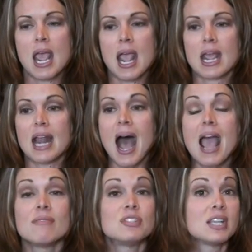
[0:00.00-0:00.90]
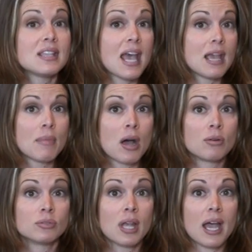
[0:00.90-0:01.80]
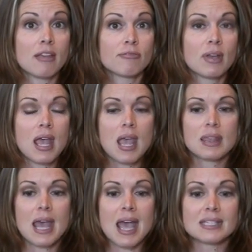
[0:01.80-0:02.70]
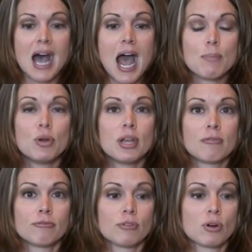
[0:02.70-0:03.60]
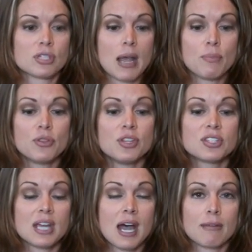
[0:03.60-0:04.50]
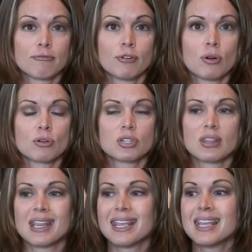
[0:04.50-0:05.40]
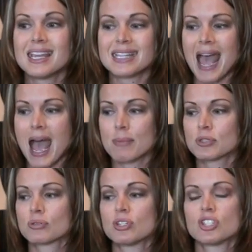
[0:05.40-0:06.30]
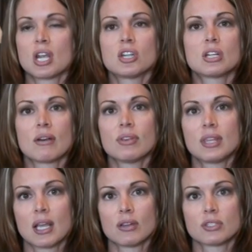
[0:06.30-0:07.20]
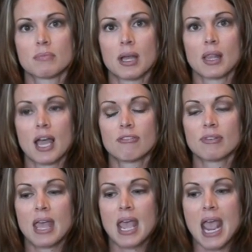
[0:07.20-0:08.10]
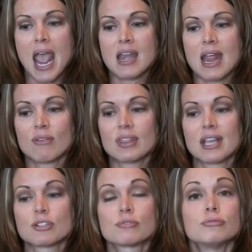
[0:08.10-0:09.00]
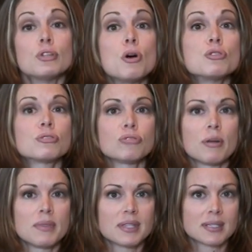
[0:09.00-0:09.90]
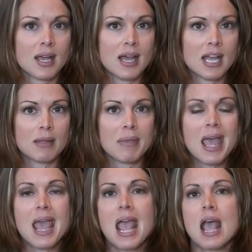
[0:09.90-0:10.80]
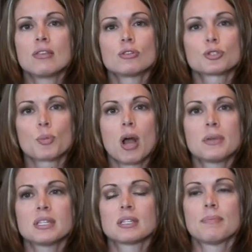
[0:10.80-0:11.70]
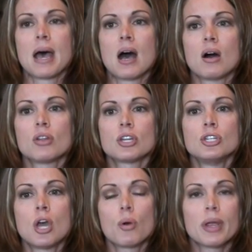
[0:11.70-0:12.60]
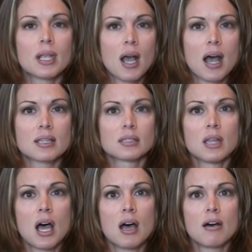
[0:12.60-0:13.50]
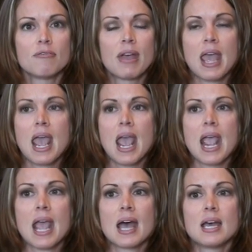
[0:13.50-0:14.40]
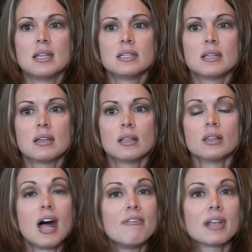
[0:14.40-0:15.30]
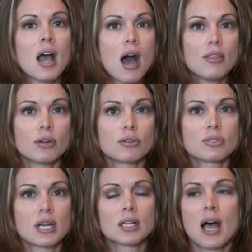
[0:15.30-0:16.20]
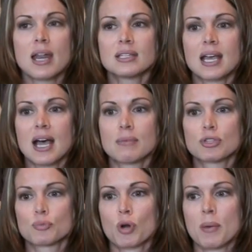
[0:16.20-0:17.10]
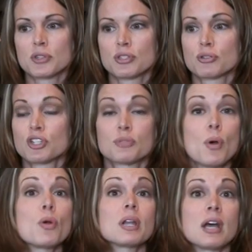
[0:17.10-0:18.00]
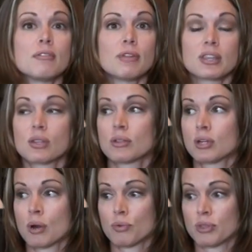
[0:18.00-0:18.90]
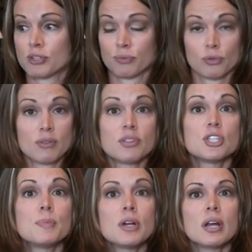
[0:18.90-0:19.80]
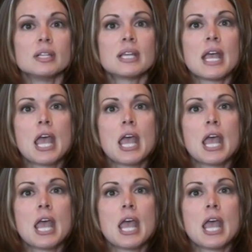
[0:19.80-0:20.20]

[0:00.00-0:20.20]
And I have seen that in my own life, that as I put Him first, I put this time first, that it has absolutely changed everything else in my life, and everything else flows from this time. And then there's promises about knowing God's love and loving others. And a lot of times those promises are just spoken of, like, the fruit of the Spirit.